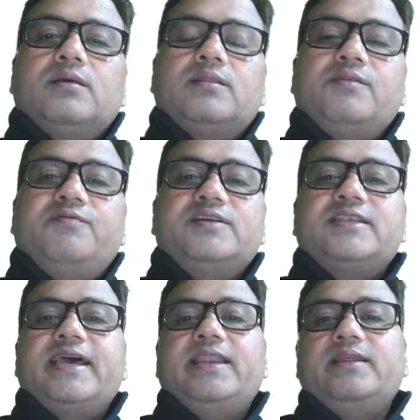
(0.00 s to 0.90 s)
The first
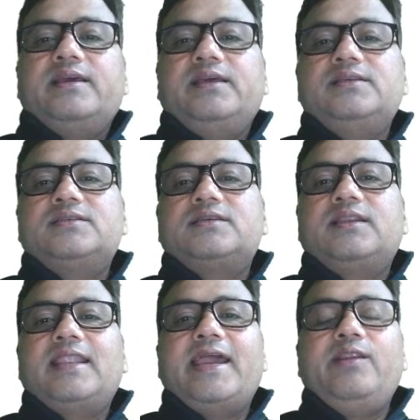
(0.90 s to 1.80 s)
line is
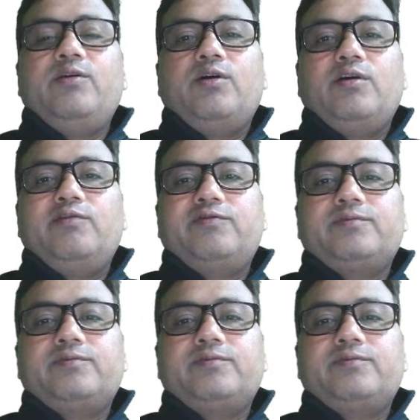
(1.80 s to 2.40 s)
line of